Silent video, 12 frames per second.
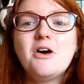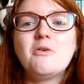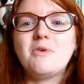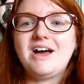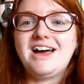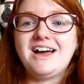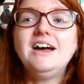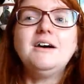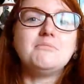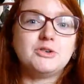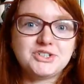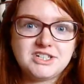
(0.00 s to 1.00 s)
where
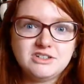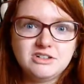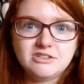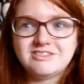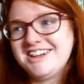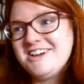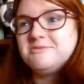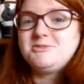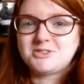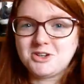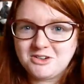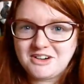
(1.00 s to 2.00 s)
Monty Don
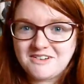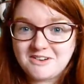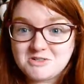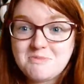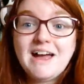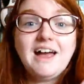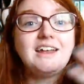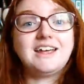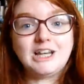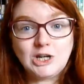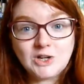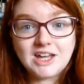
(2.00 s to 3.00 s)
was going around Japan
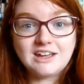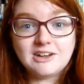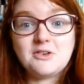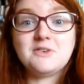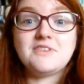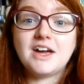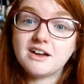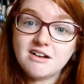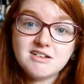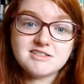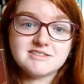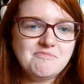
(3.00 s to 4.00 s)
and looking at a lot of their
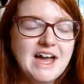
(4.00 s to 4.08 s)
gardens,